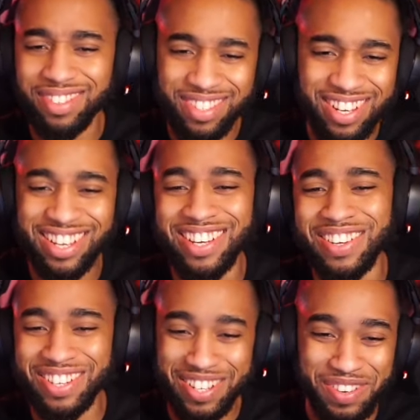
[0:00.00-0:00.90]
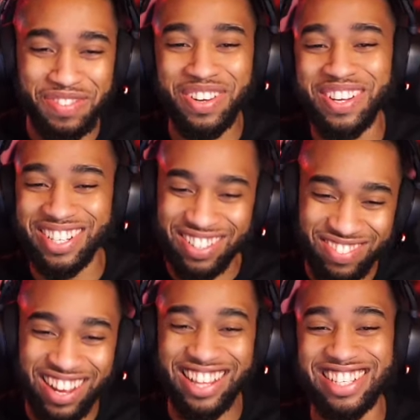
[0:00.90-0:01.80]
Okay, hold up, hold up.
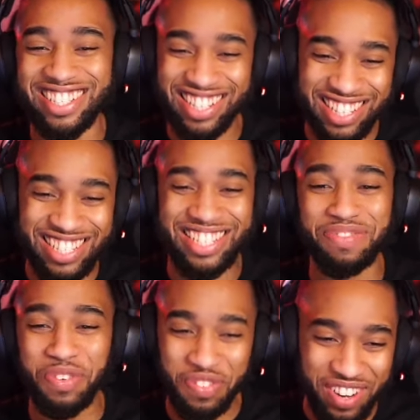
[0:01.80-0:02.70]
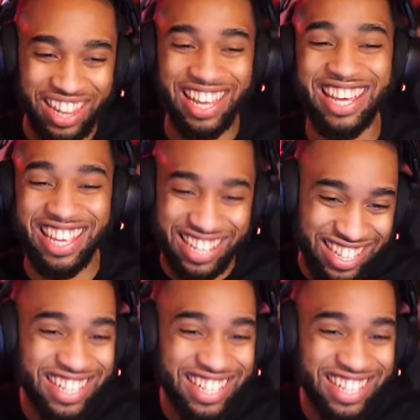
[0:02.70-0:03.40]
Nah, this shit is moving. I like it.